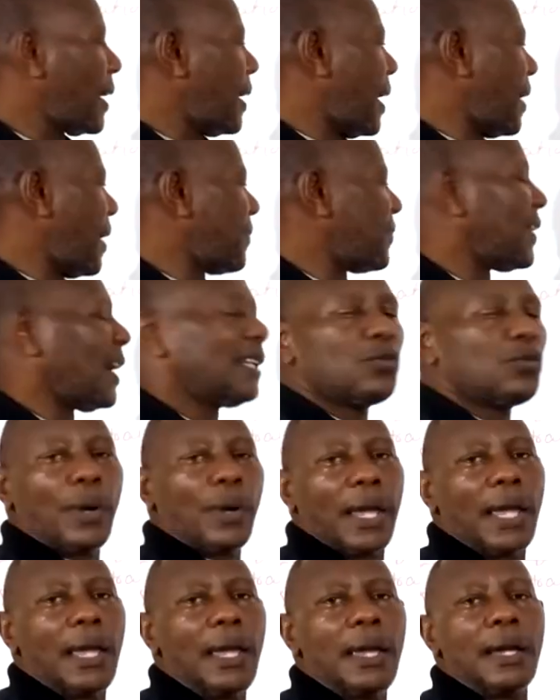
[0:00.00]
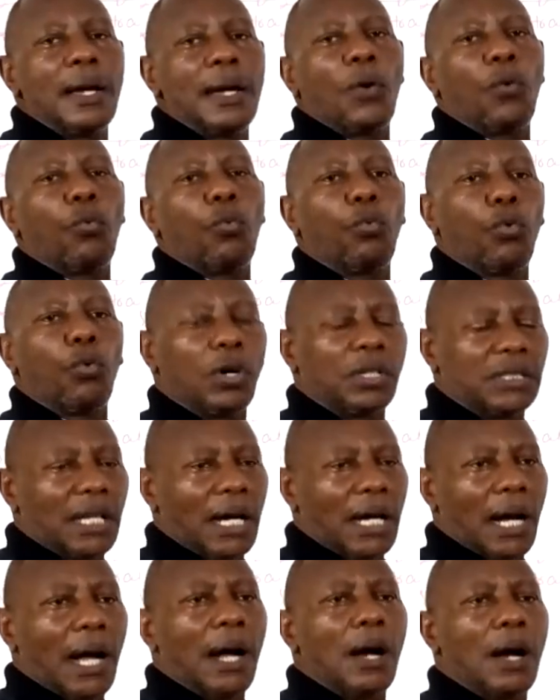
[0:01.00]
And that way,
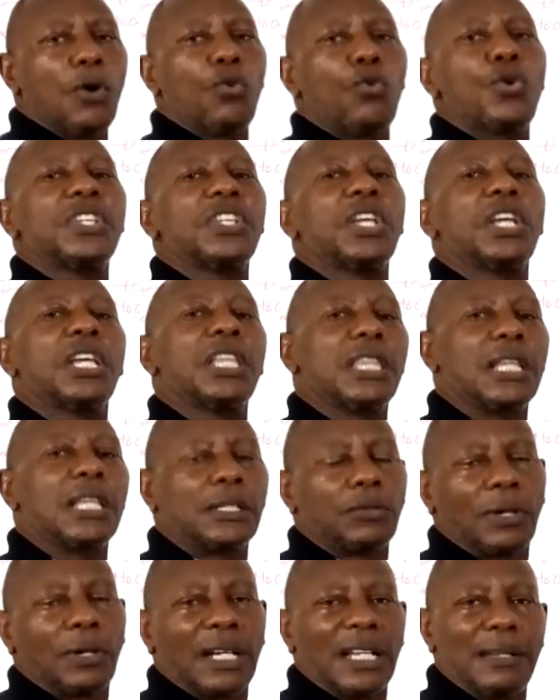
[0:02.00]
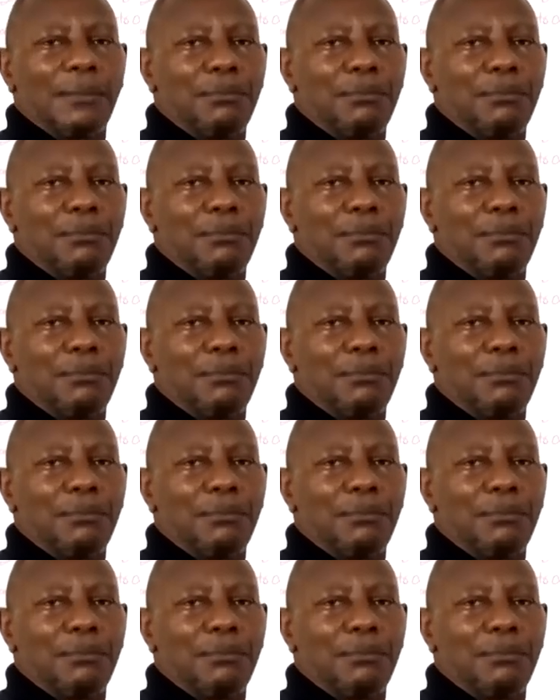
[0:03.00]
water, which hitherto can